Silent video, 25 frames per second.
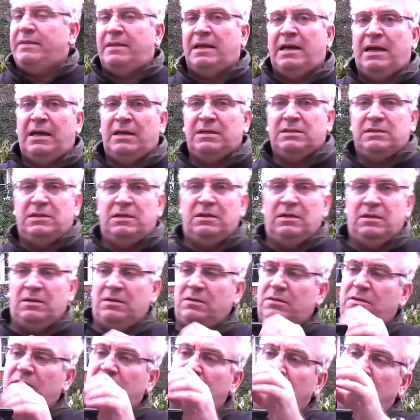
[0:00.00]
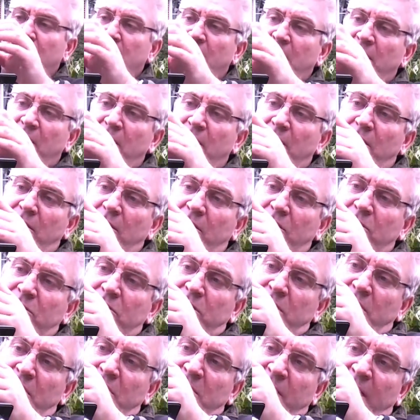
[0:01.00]
that onto
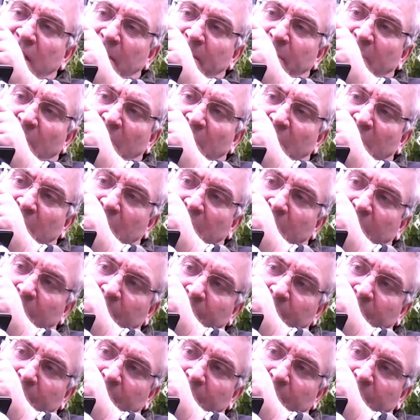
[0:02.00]
the deck bracket